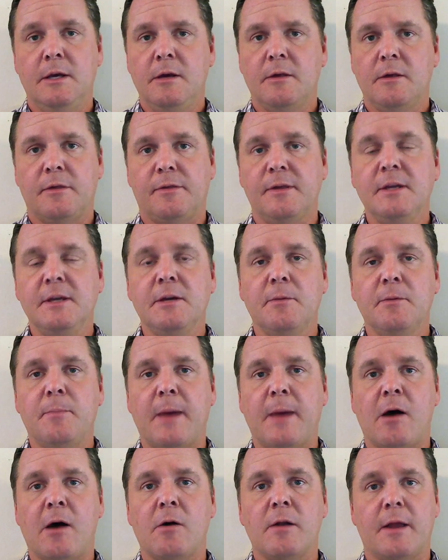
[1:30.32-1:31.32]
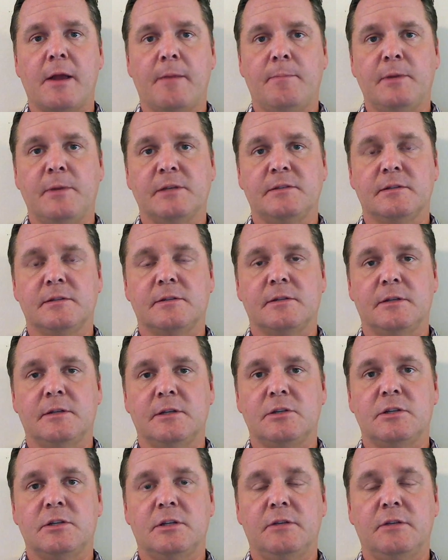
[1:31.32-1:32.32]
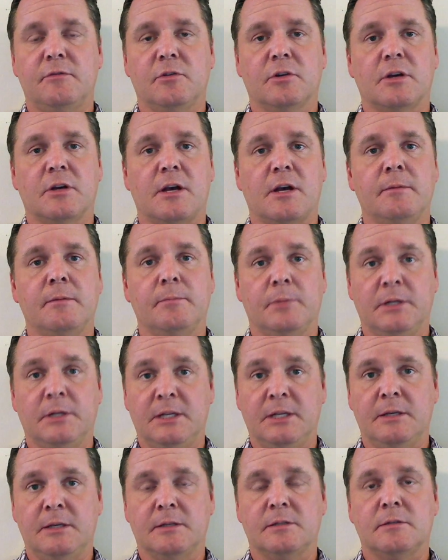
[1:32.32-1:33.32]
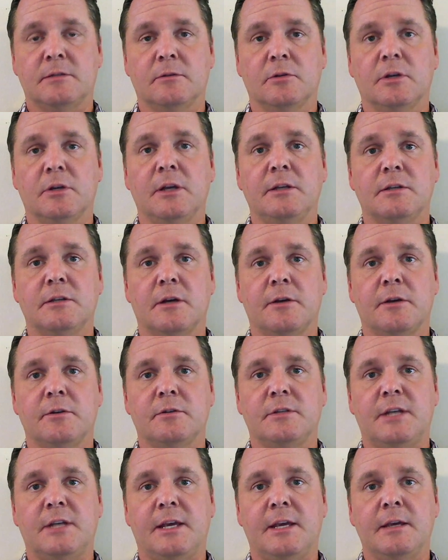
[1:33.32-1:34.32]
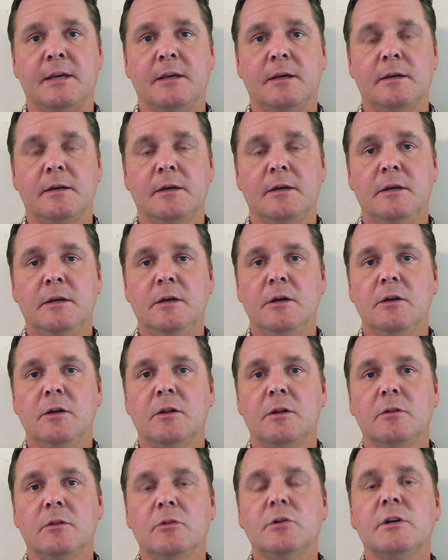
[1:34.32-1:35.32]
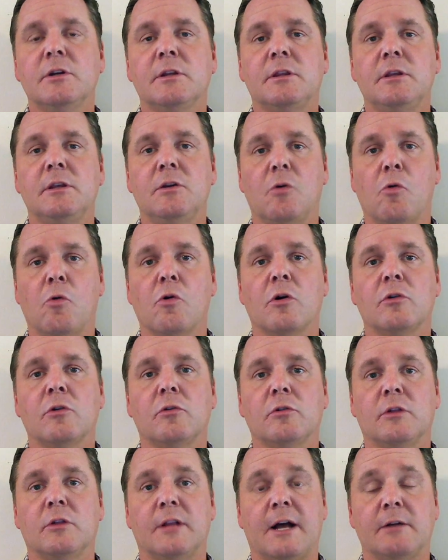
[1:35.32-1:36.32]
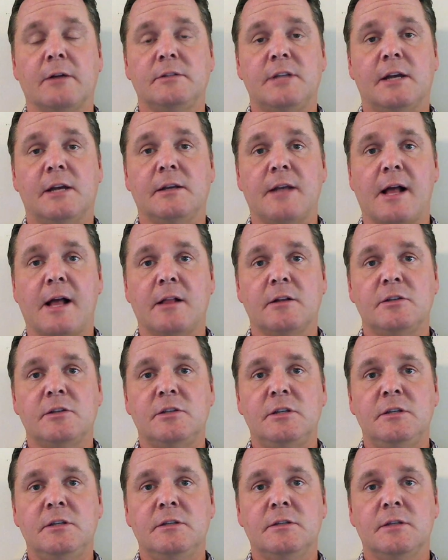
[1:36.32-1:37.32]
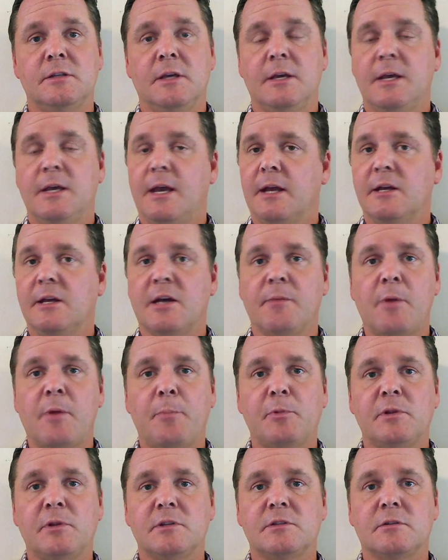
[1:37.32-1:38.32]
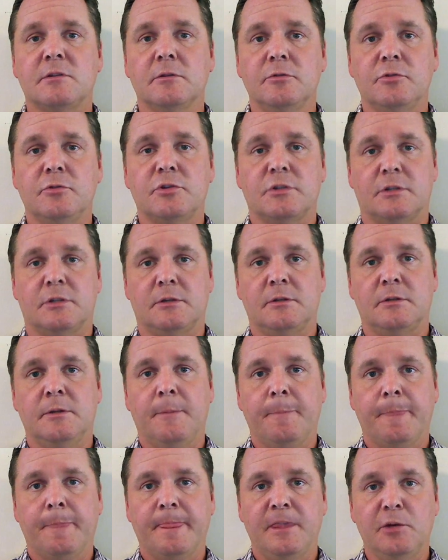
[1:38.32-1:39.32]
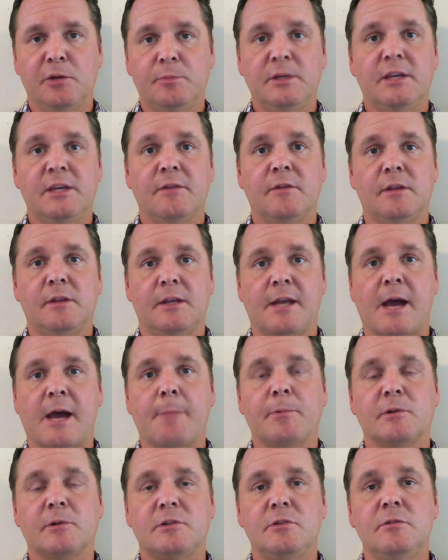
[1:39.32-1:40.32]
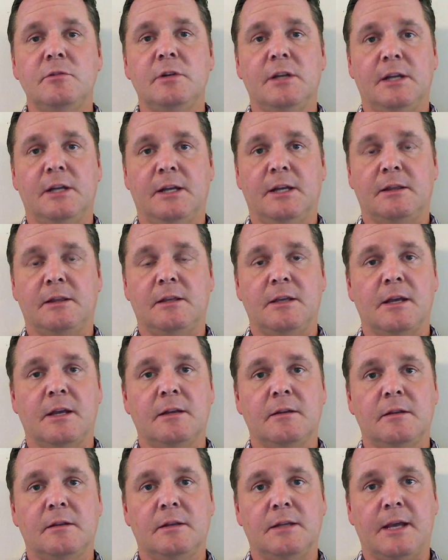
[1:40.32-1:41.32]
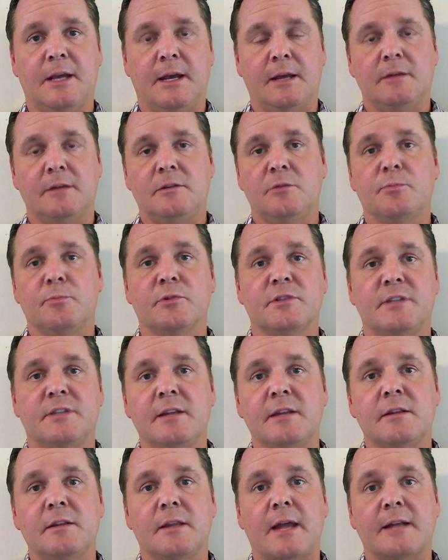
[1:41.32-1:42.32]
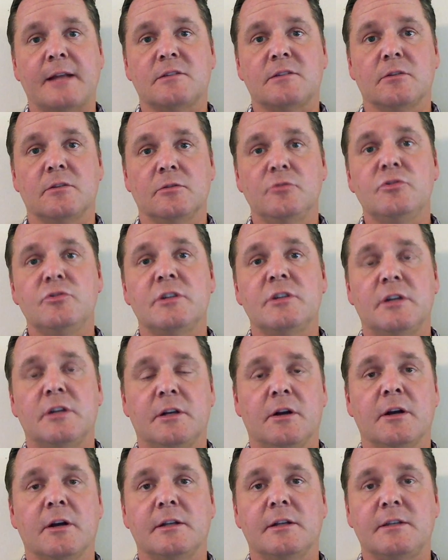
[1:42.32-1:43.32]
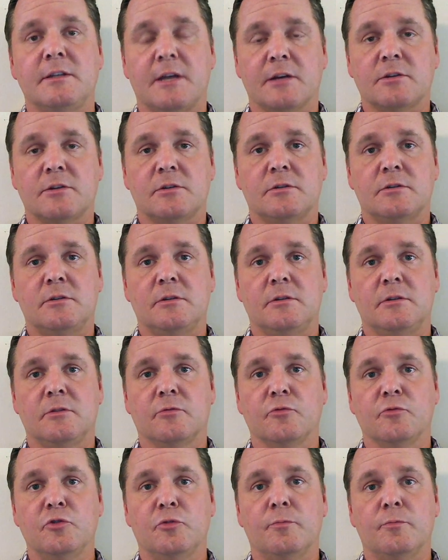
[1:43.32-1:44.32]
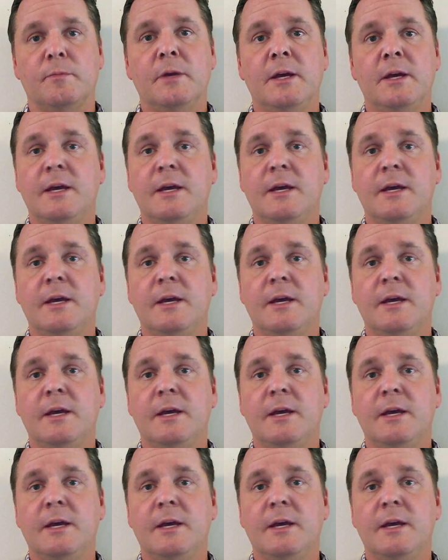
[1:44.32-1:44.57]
Think about a business initiative your company is looking to undertake. Look at the Oracle Cloud technologies and come up with a solution. You'll be given the opportunity at the end of the day to present that solution and architecture to the room,